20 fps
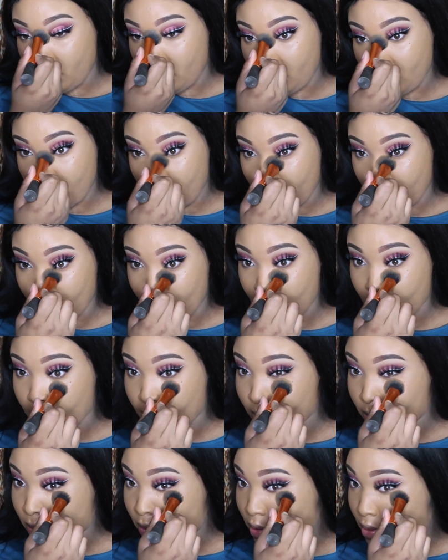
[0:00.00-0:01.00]
But I end up
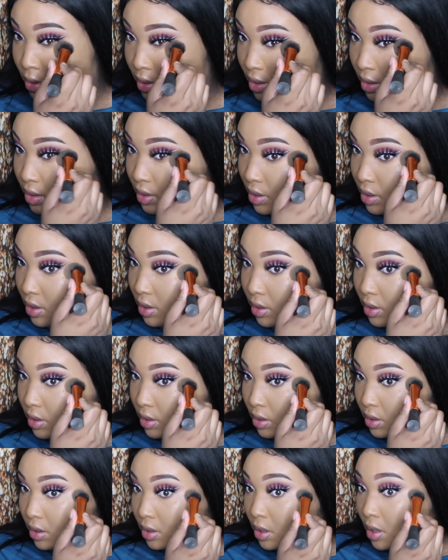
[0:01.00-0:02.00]
using, I think it's called
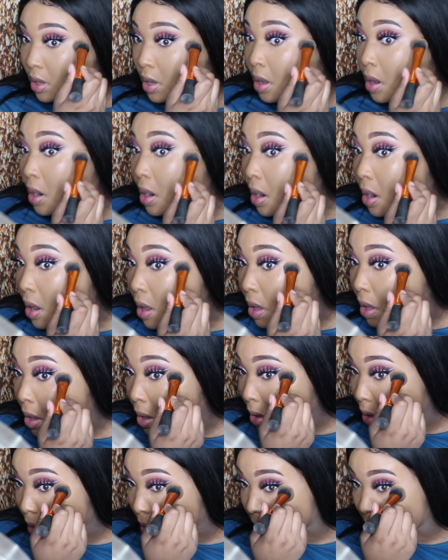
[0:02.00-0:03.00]
Havana or
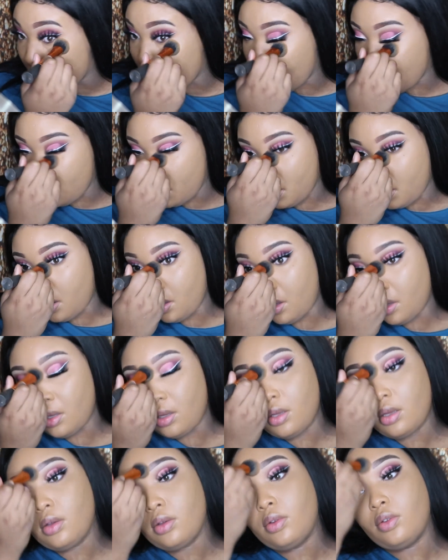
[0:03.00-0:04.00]
something. I don't know,
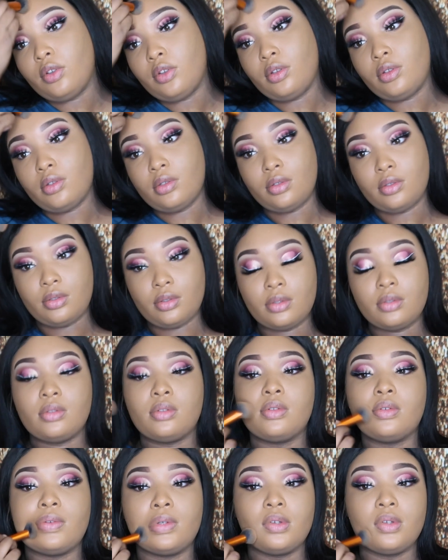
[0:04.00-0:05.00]
but it was too light.
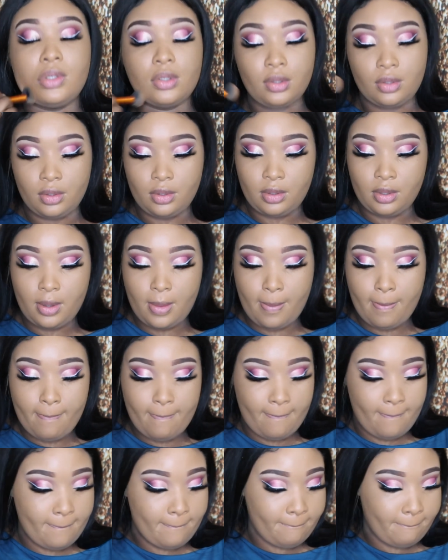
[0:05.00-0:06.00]
And I'm like, well, it's the
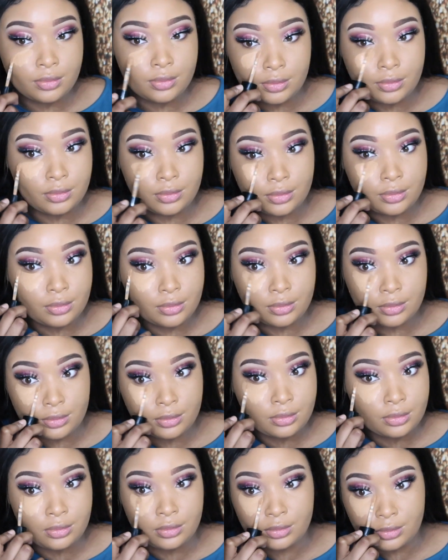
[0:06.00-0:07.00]
medium,
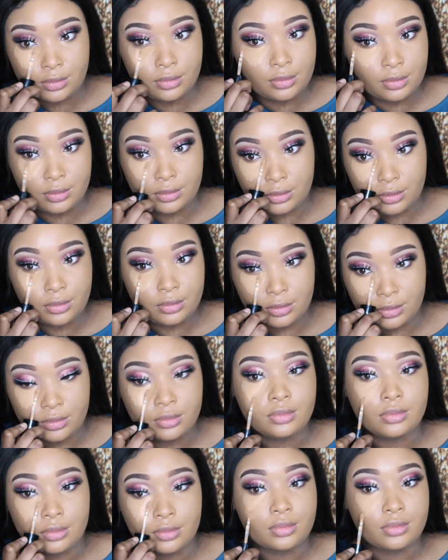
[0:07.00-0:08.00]
caramel shade.
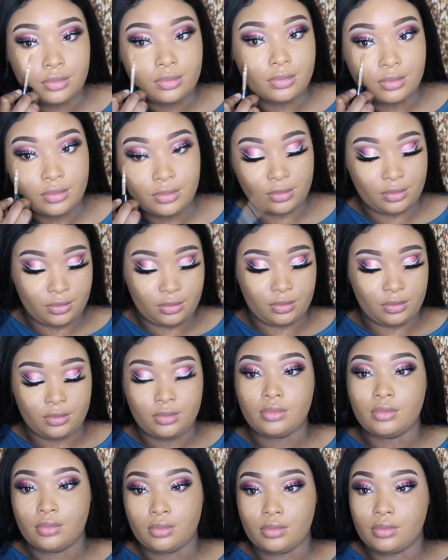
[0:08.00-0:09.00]
Let me go ahead
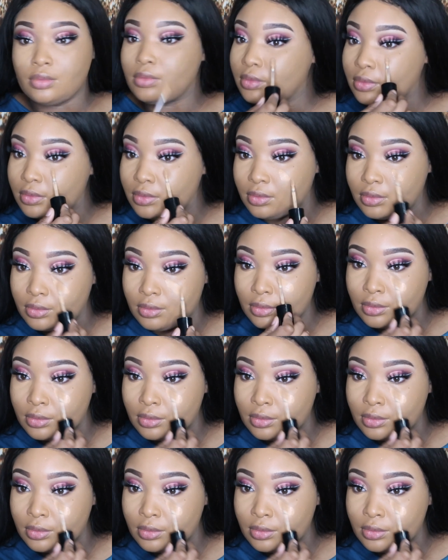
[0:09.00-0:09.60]
and just,